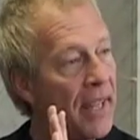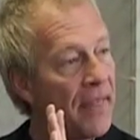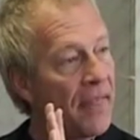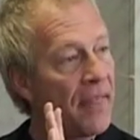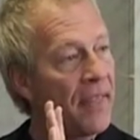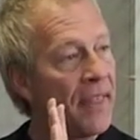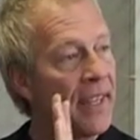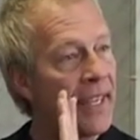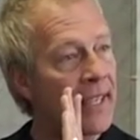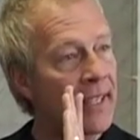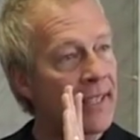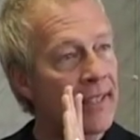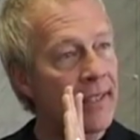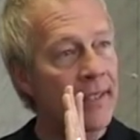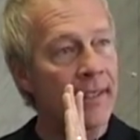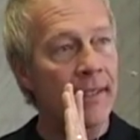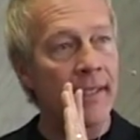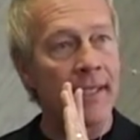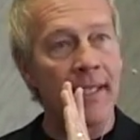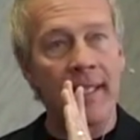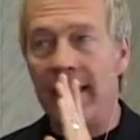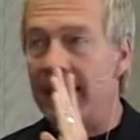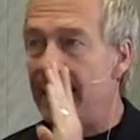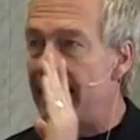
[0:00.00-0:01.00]
But this
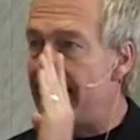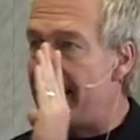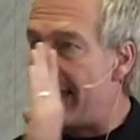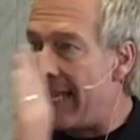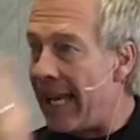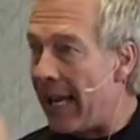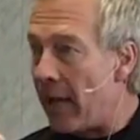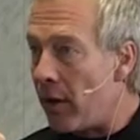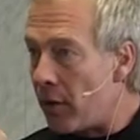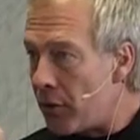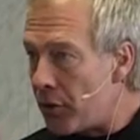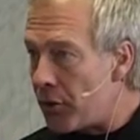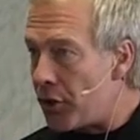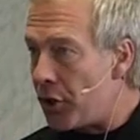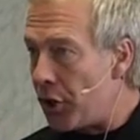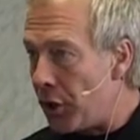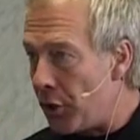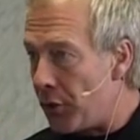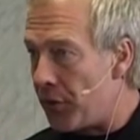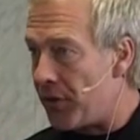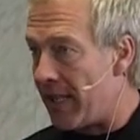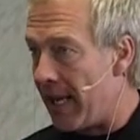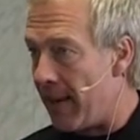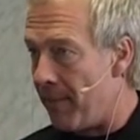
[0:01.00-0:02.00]
tells
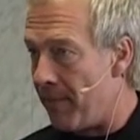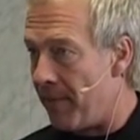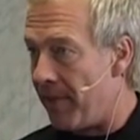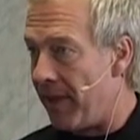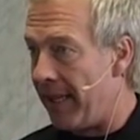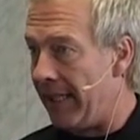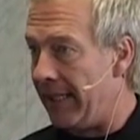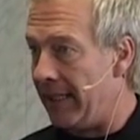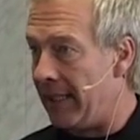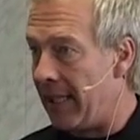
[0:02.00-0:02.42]
you something.